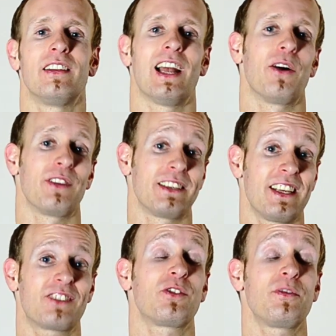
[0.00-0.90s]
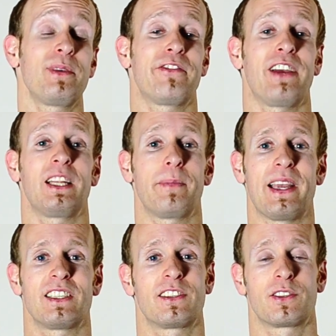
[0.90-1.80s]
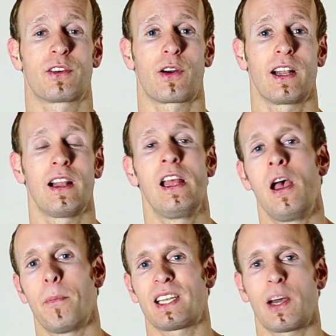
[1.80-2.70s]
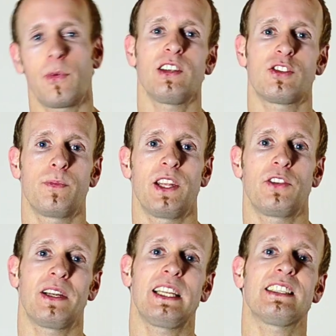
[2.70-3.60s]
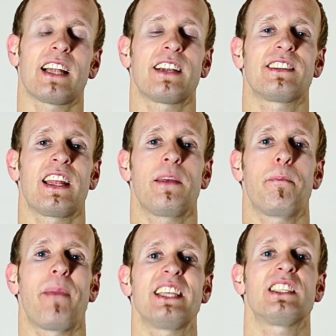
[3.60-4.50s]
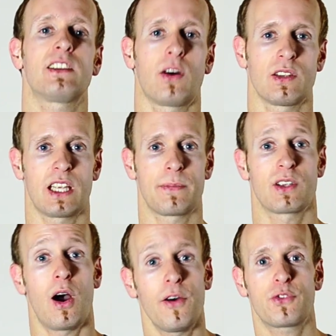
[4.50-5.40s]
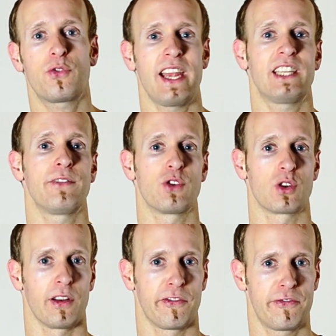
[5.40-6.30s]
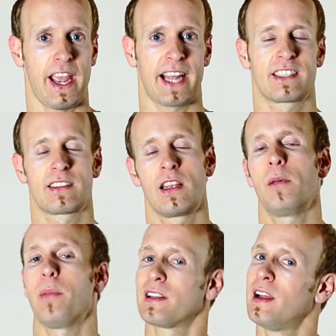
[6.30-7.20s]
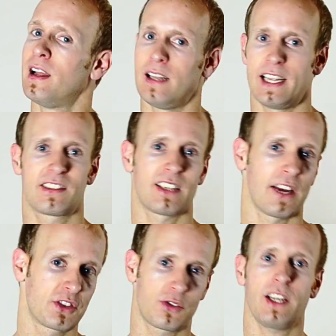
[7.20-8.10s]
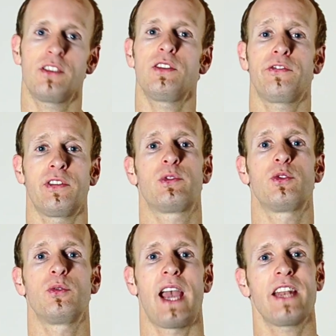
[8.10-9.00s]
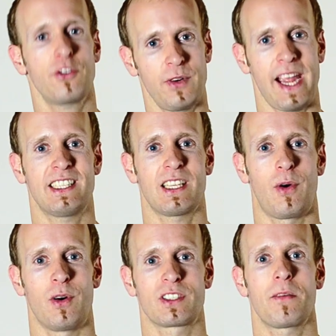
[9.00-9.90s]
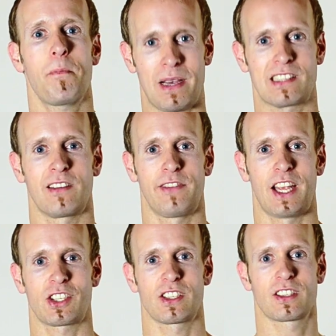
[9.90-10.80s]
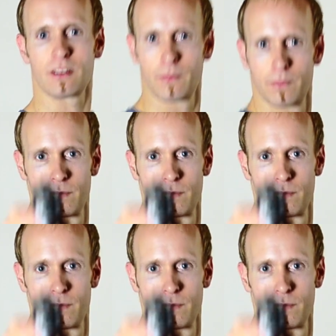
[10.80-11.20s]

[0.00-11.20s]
Now this is going to be a fairly basic tutorial, but I will assume that you at least understand the basic concepts of creating visual effects. But let's dive straight into Hitfilm 2 create some awesome muzzle flashes.